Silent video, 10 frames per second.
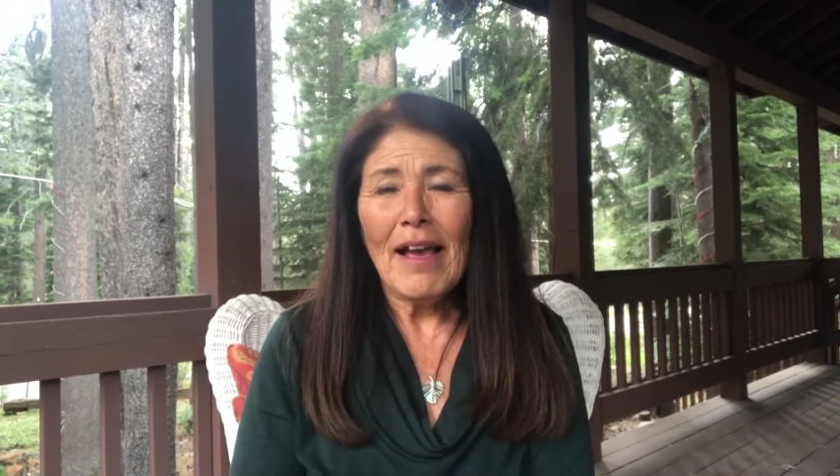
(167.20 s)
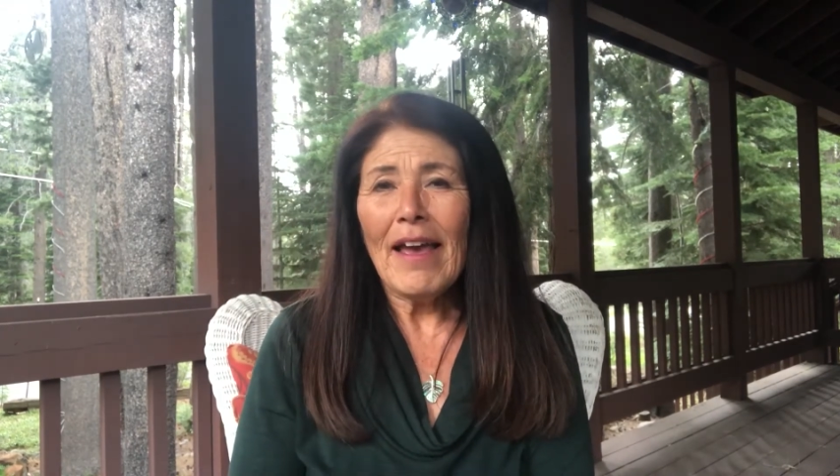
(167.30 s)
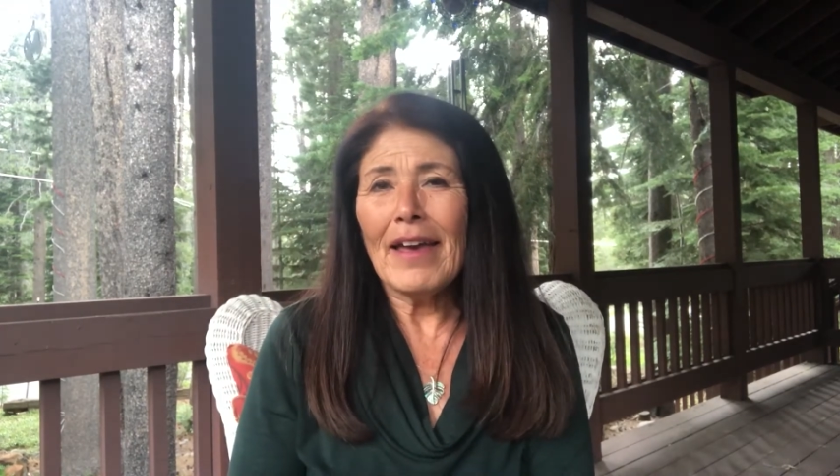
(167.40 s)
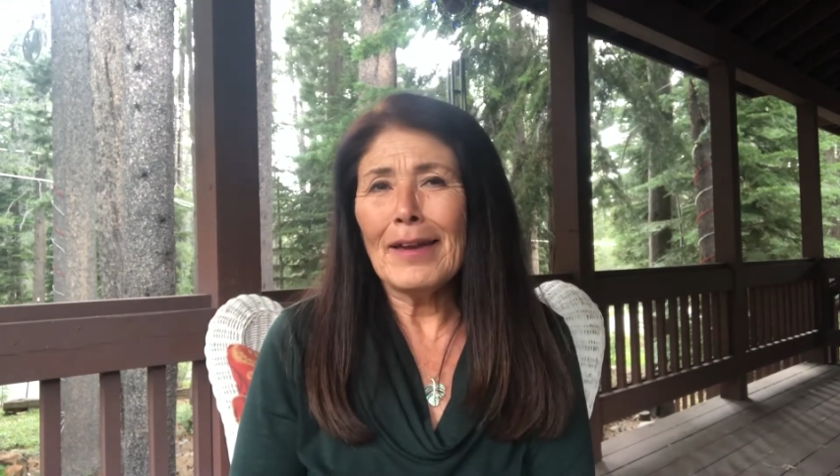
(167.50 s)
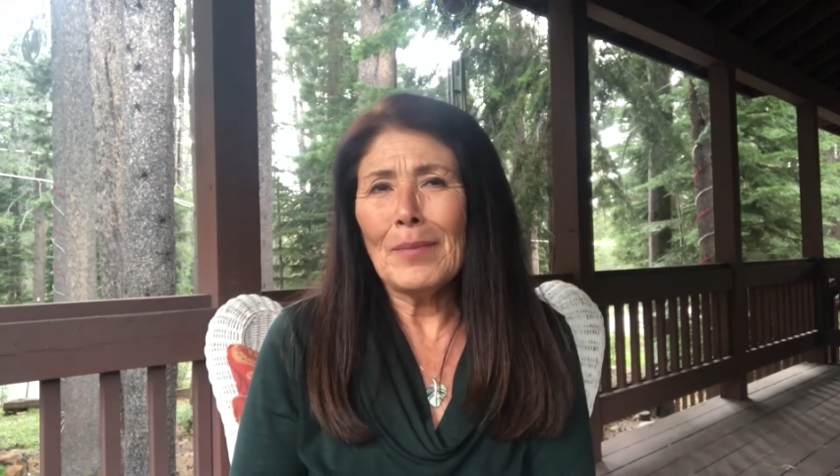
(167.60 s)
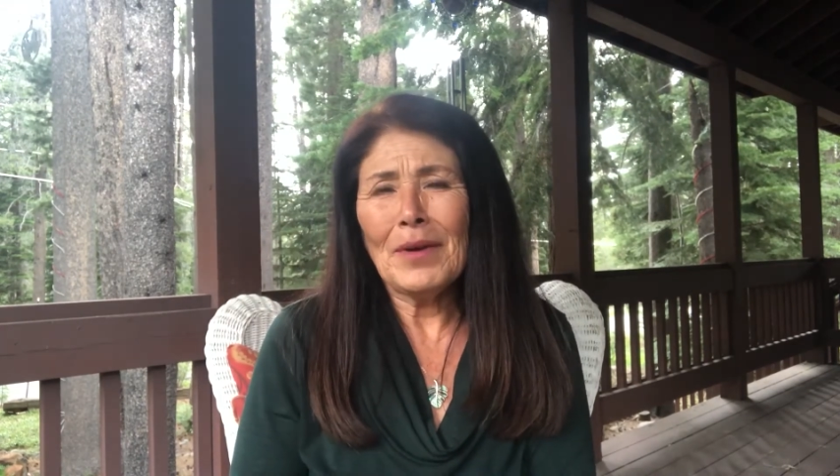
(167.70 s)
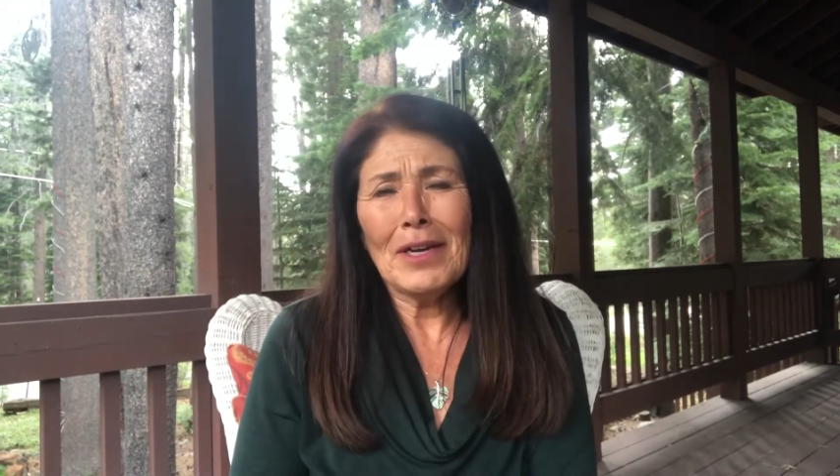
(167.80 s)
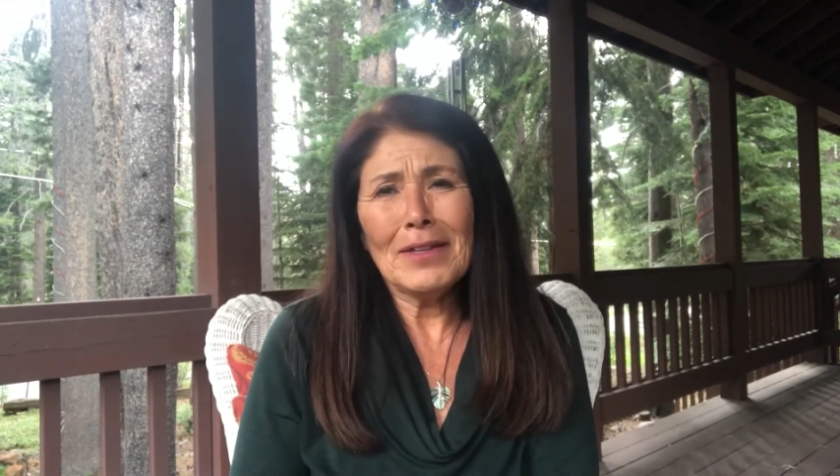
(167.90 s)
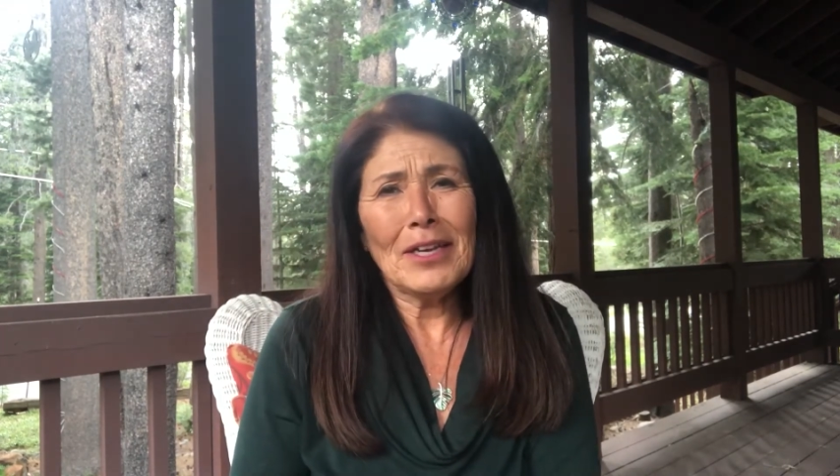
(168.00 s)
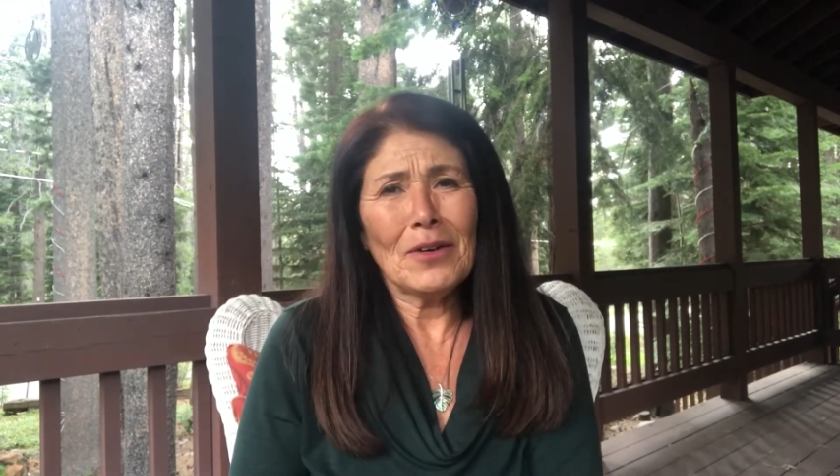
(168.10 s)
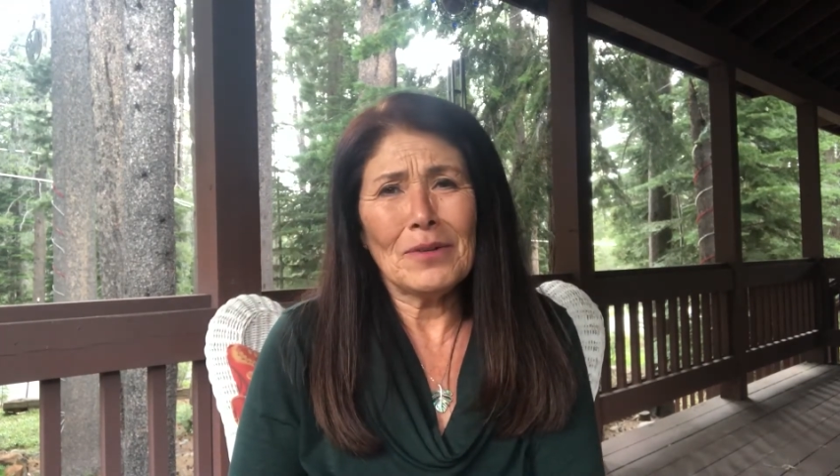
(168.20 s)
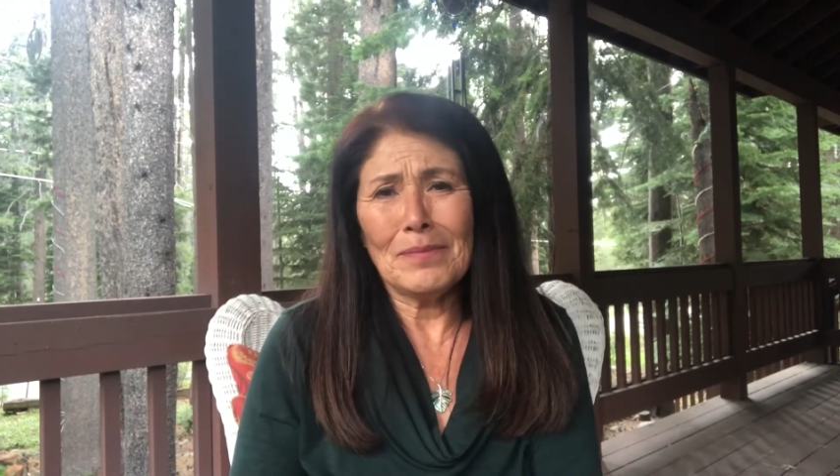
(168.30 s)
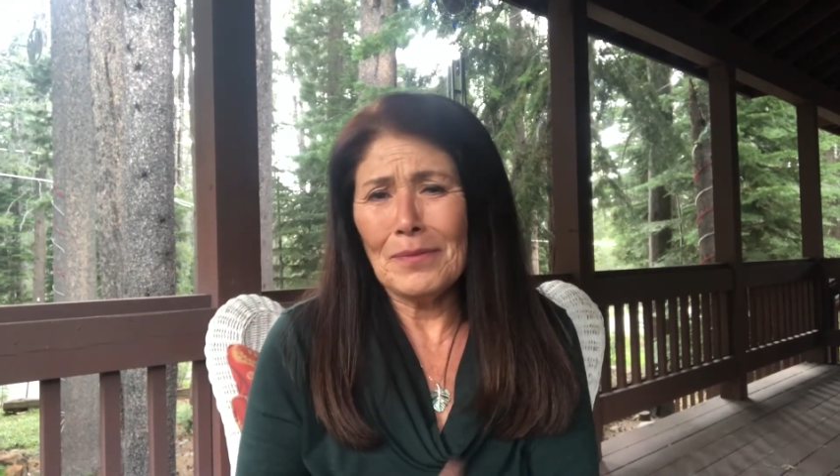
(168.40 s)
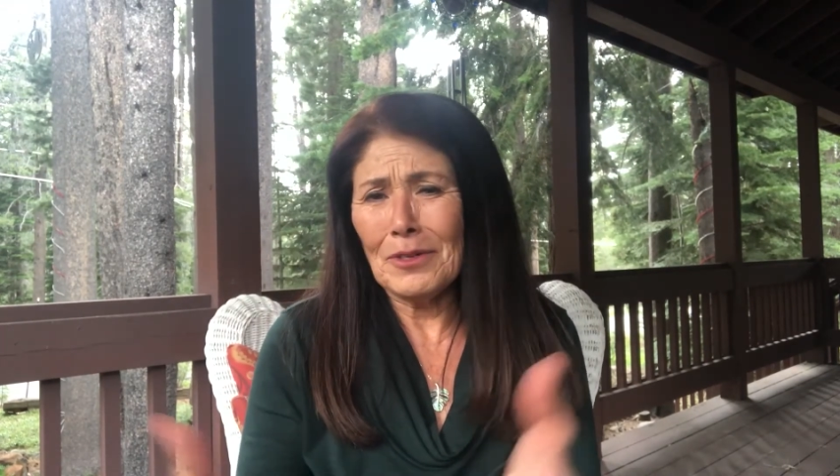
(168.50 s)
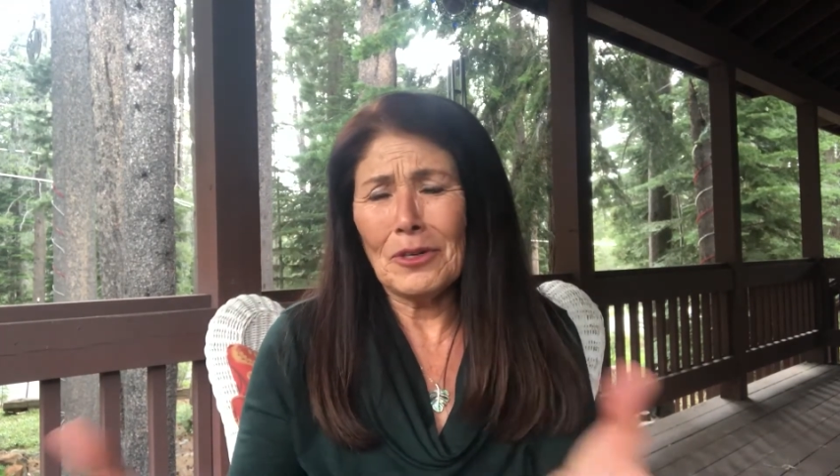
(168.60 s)
And apparently her
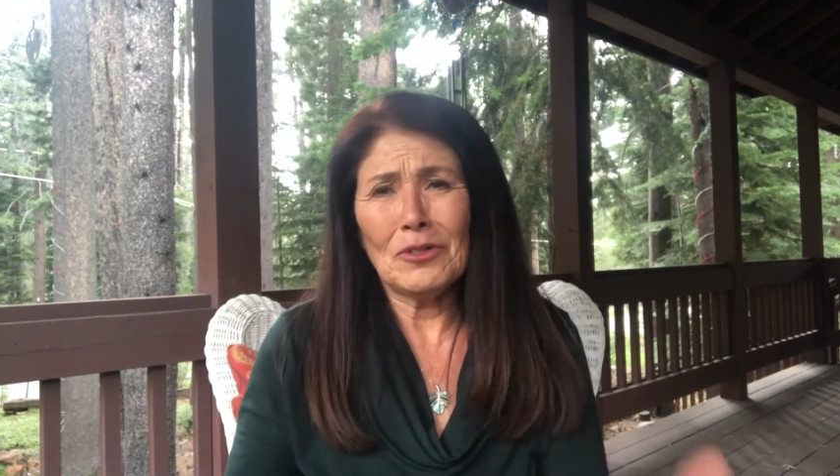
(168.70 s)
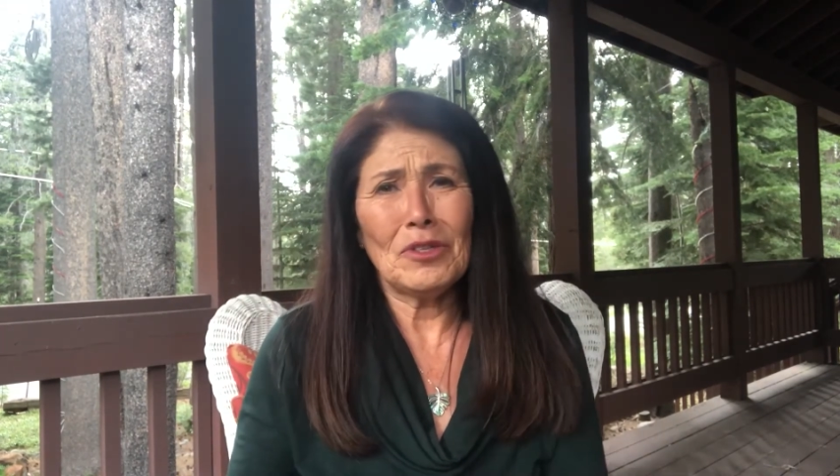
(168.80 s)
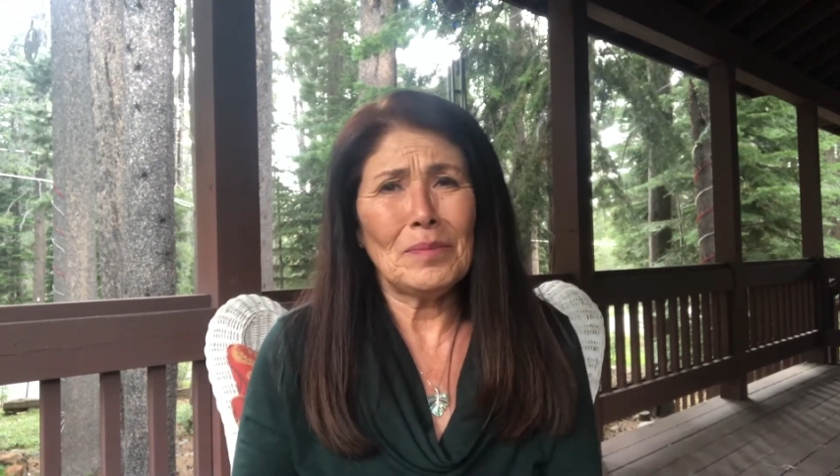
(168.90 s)
grocery